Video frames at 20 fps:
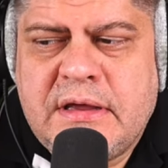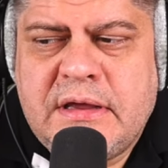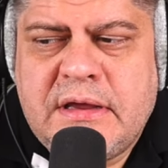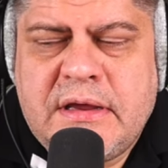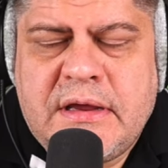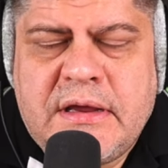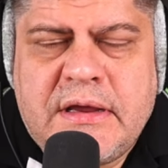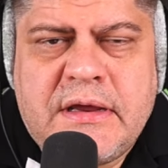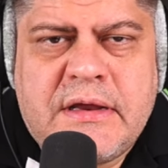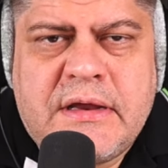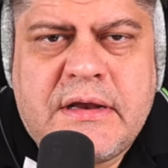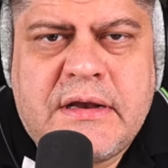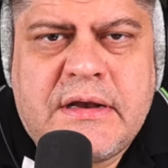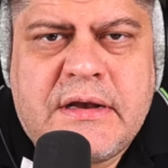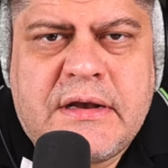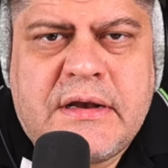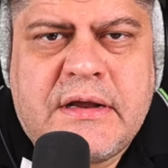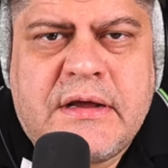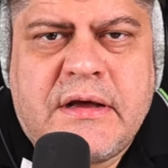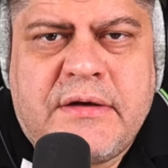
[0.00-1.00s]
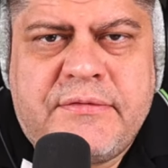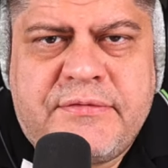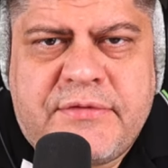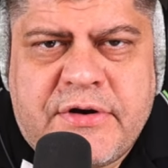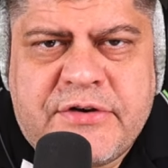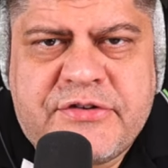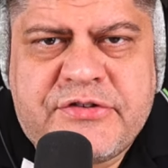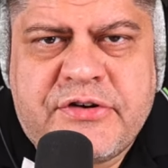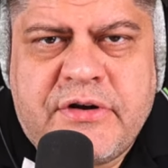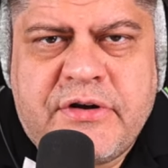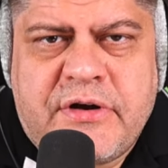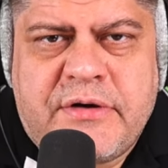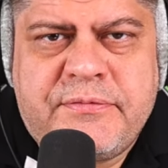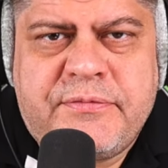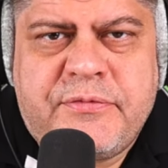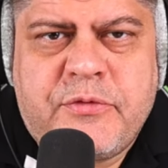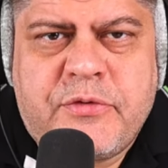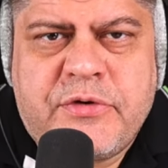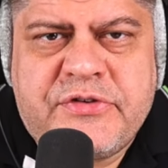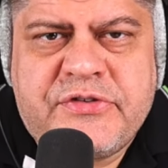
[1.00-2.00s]
and of Russian armed
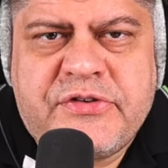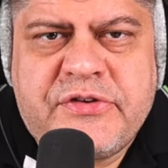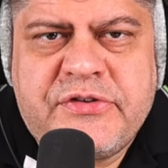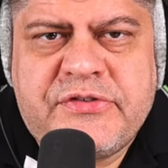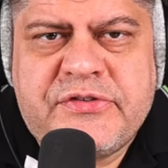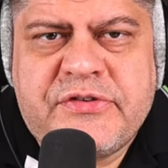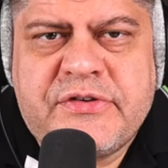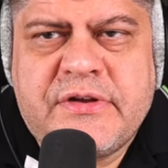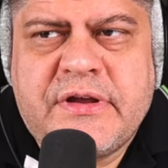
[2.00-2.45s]
forces,